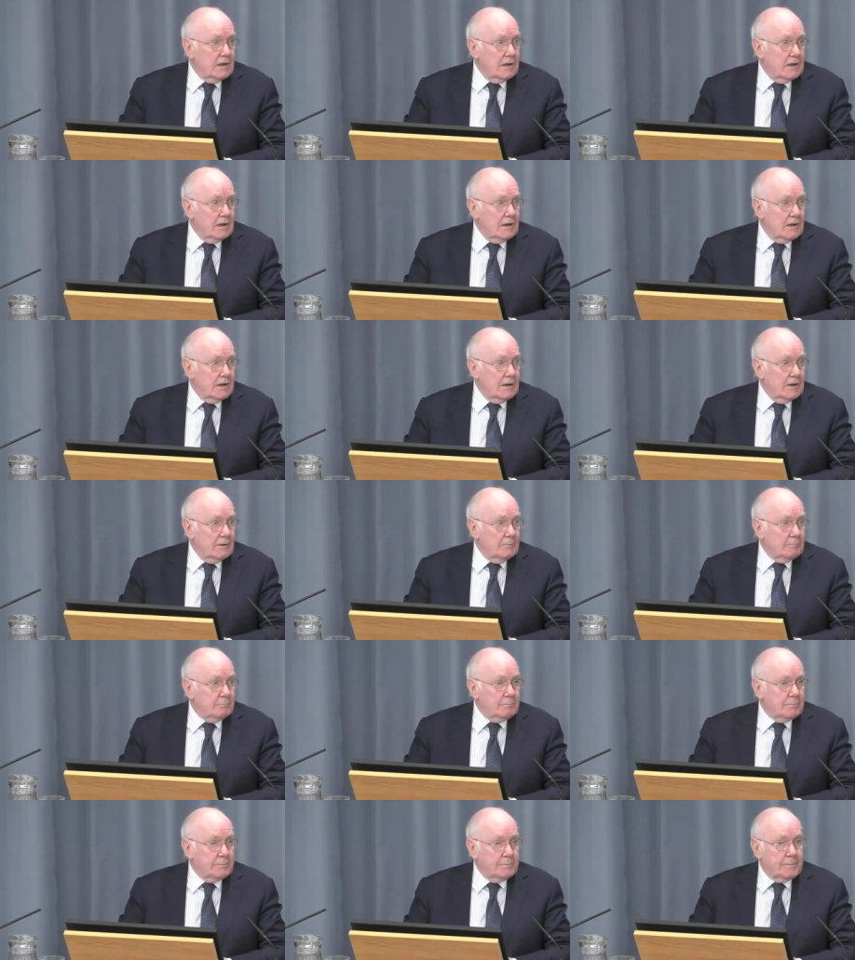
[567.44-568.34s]

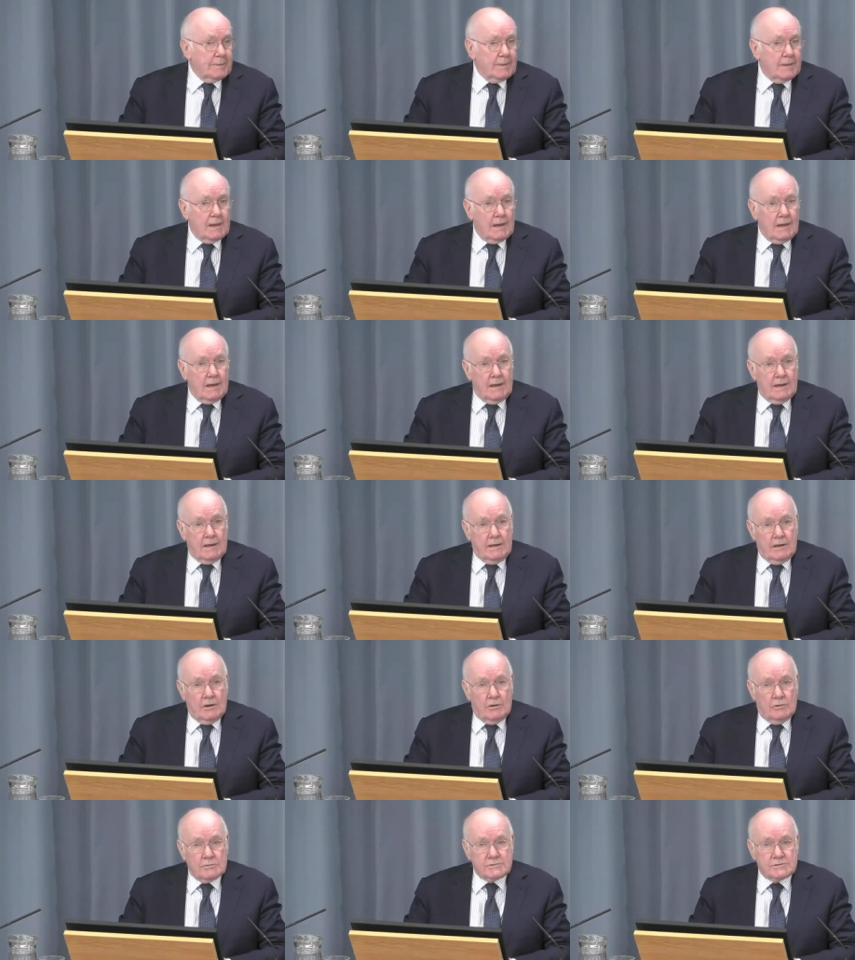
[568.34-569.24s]
Um,
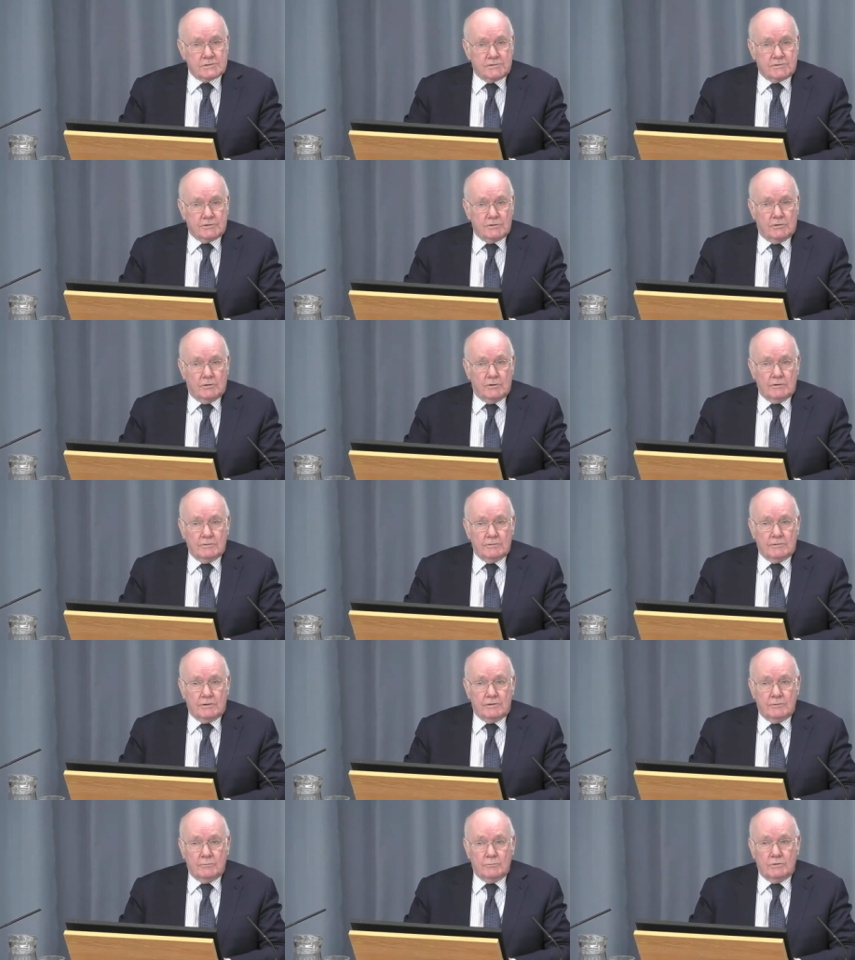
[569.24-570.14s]
he also
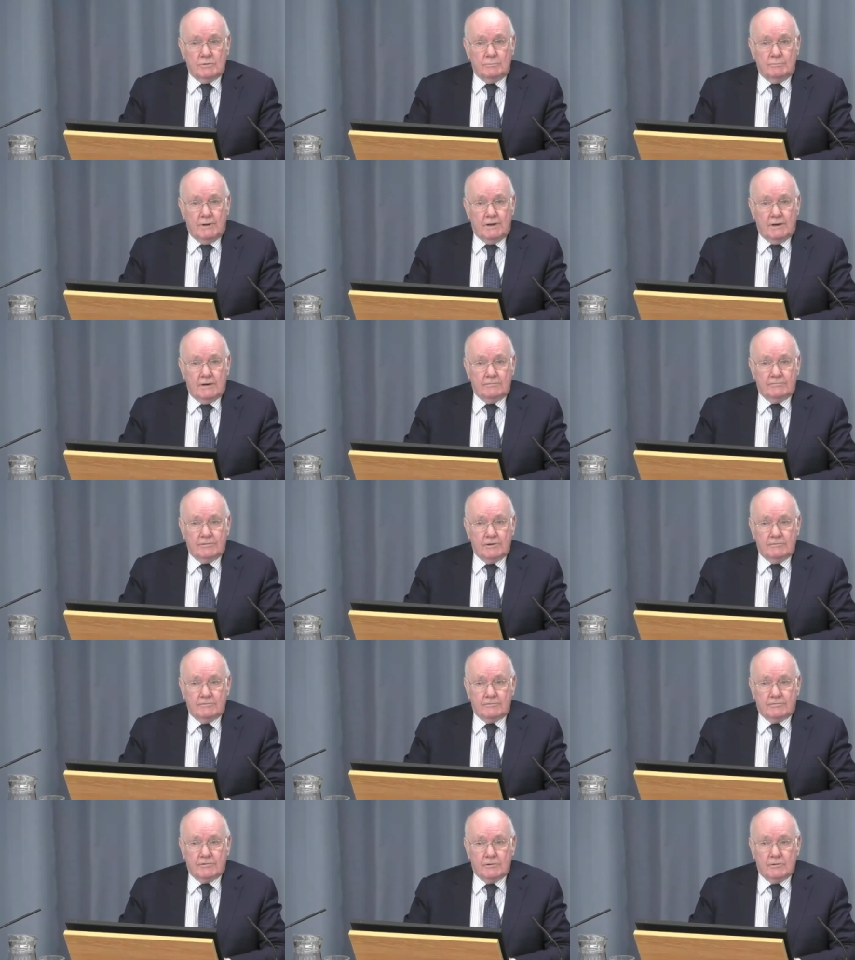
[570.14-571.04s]
thought that it would
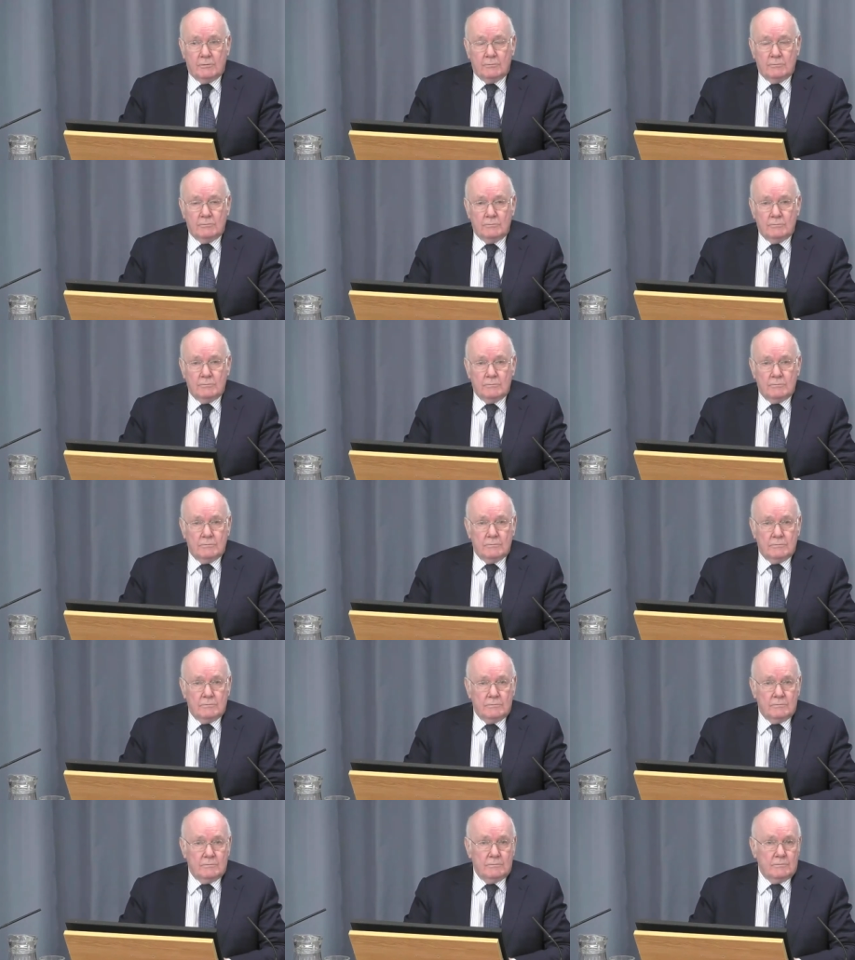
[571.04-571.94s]
benefit from
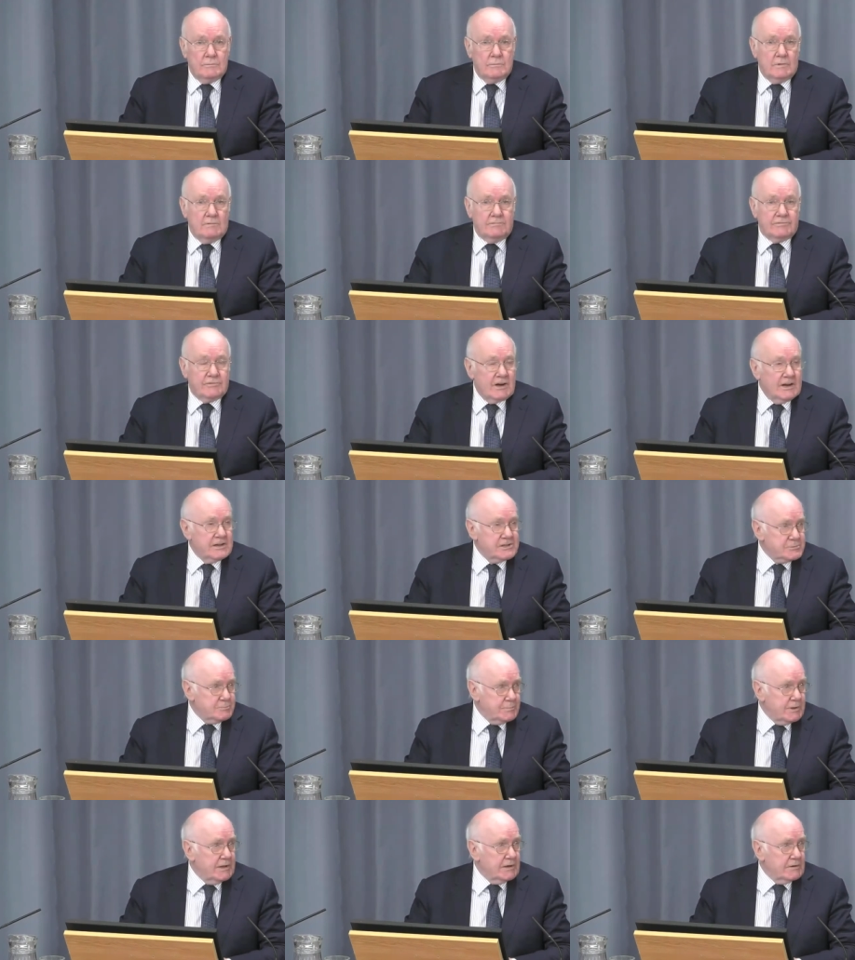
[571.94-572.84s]
a
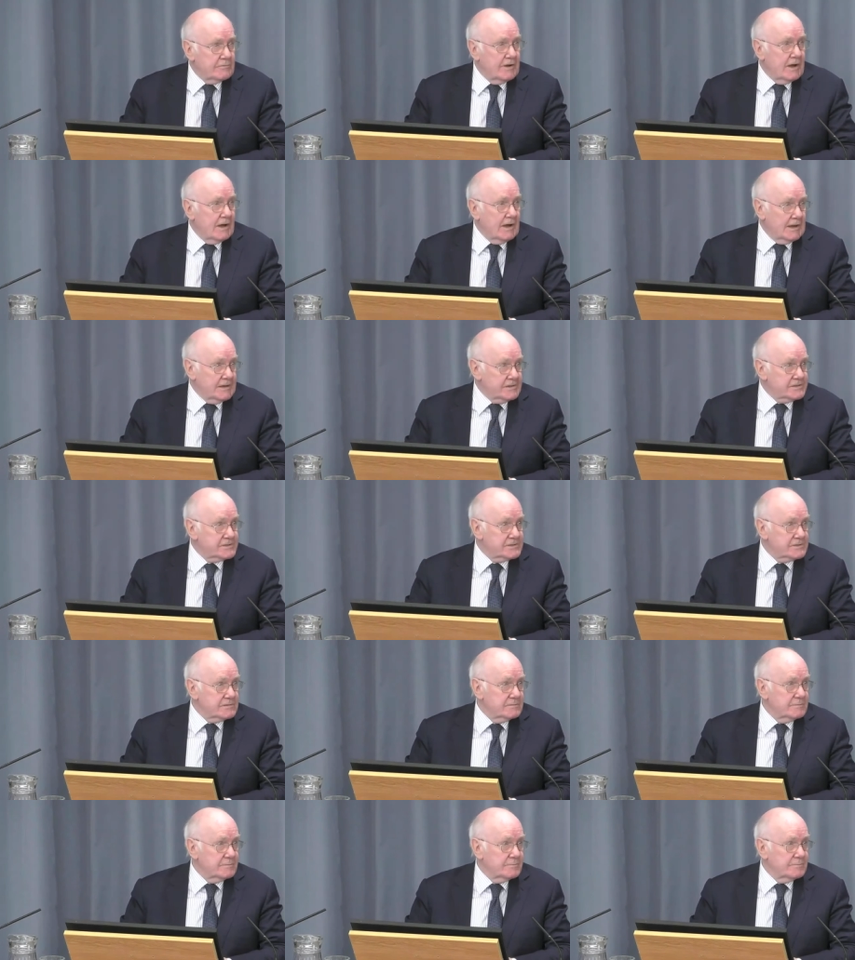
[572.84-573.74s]
fresh pair of eyes.